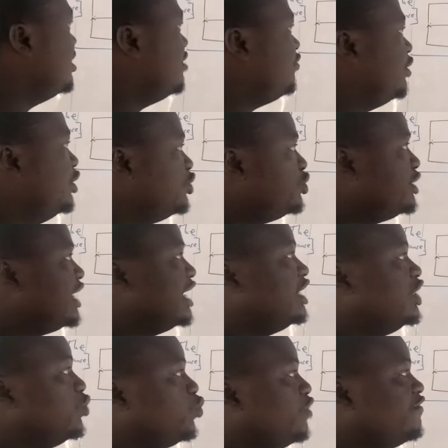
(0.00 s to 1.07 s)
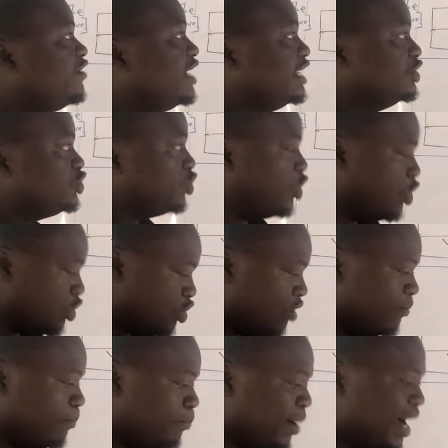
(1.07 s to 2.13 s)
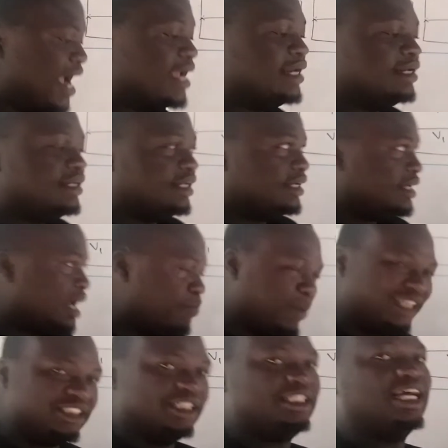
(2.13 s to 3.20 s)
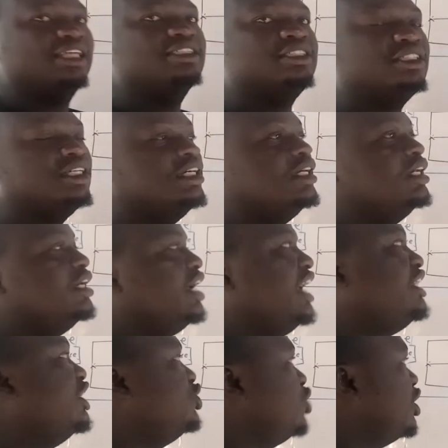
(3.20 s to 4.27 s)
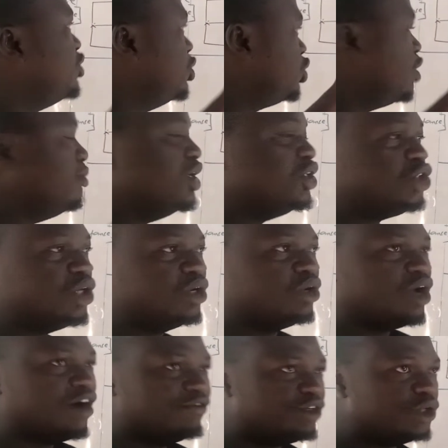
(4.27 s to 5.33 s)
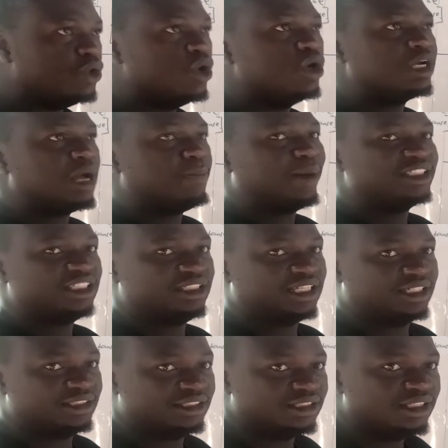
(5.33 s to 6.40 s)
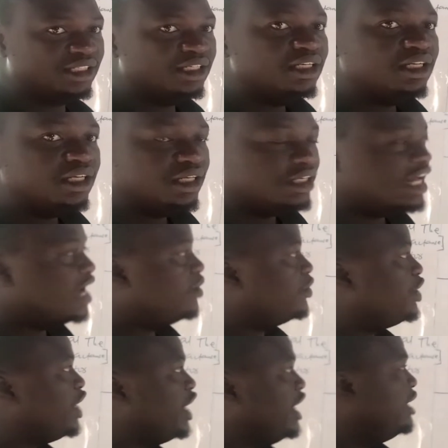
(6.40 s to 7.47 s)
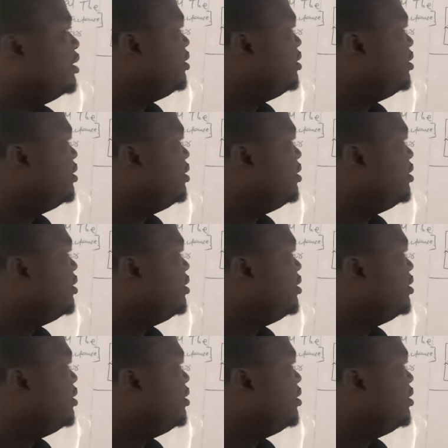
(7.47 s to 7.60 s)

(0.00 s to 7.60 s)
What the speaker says: for you to get the equivalent or combined capacitance, it is just the summation of the whole capacitance. Now, in